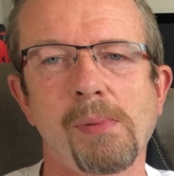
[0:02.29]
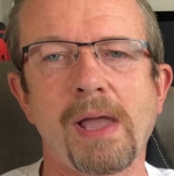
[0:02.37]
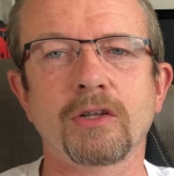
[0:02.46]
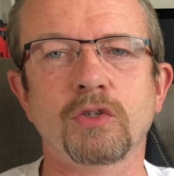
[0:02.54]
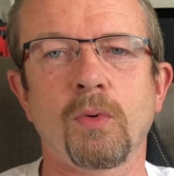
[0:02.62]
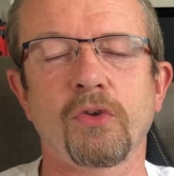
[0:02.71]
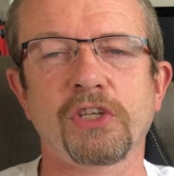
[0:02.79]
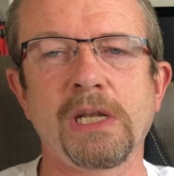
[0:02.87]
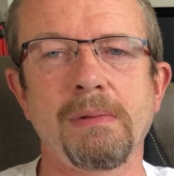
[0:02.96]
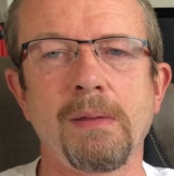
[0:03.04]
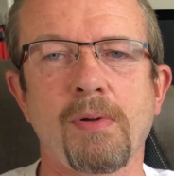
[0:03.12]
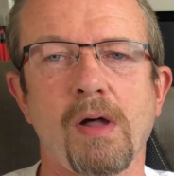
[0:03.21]
back to what's going
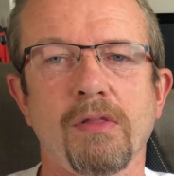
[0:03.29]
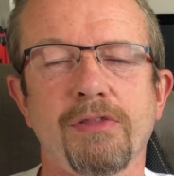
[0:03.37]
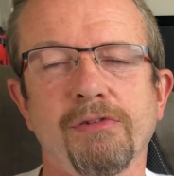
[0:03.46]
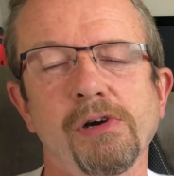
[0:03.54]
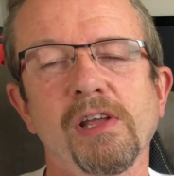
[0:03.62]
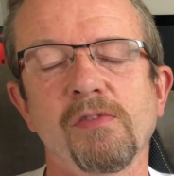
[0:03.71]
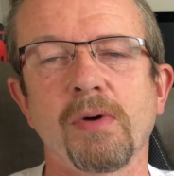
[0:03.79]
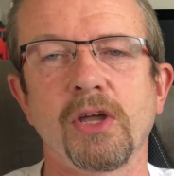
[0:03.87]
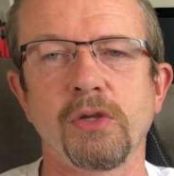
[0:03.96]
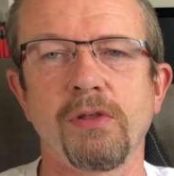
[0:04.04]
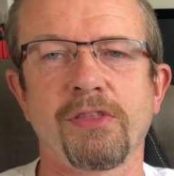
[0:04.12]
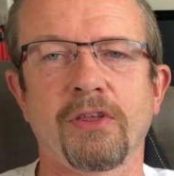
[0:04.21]
to be part 3 of my
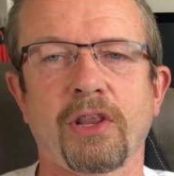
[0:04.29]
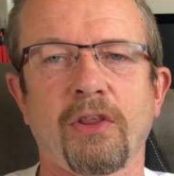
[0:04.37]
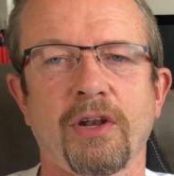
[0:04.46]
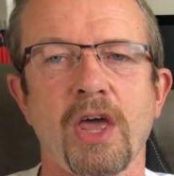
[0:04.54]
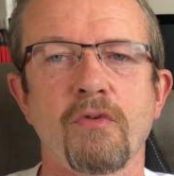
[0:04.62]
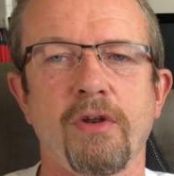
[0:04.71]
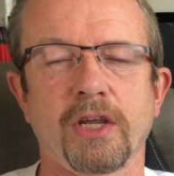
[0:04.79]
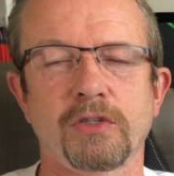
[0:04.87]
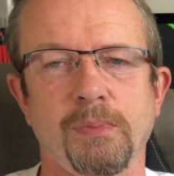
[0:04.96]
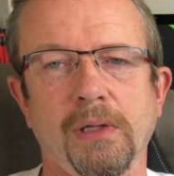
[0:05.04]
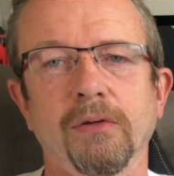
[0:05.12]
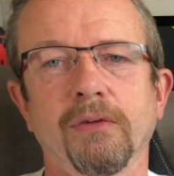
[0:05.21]
new 3900X
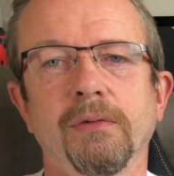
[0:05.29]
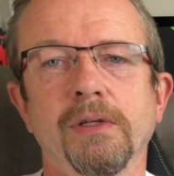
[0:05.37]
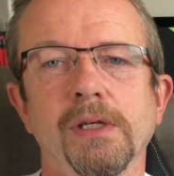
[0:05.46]
build.